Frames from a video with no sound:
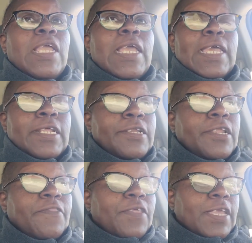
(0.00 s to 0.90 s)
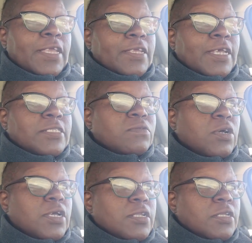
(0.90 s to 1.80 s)
And another thing, guess
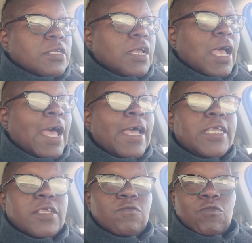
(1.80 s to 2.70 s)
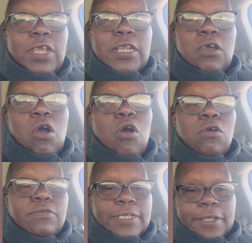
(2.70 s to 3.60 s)
what? I can rent a
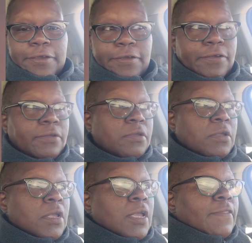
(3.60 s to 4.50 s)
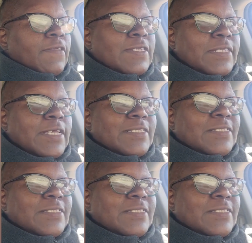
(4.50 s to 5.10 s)
hole digger. They say it's